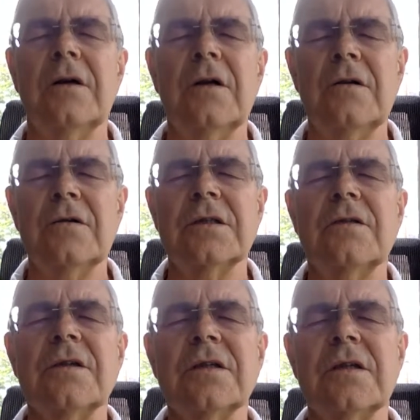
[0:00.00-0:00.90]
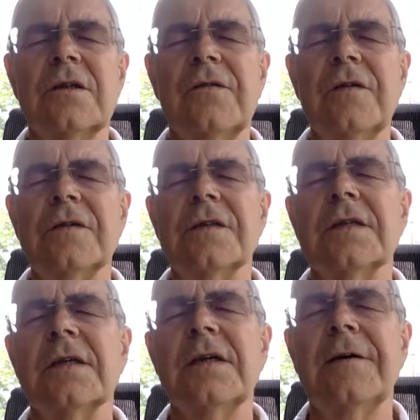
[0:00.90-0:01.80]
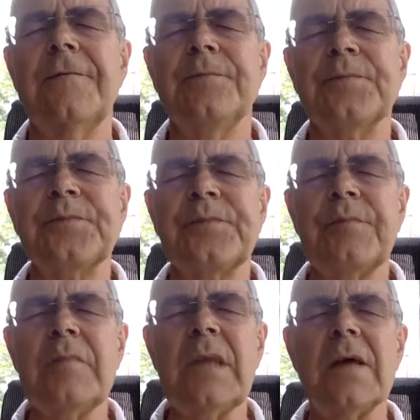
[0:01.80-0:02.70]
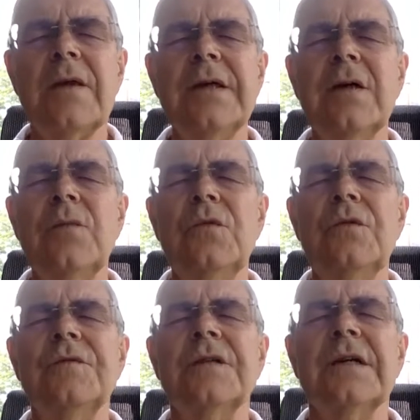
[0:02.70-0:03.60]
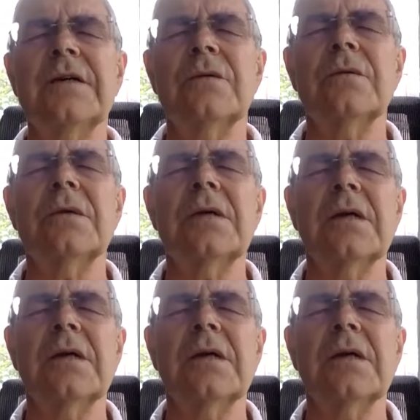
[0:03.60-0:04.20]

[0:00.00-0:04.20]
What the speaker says: close to the surface, they can move down.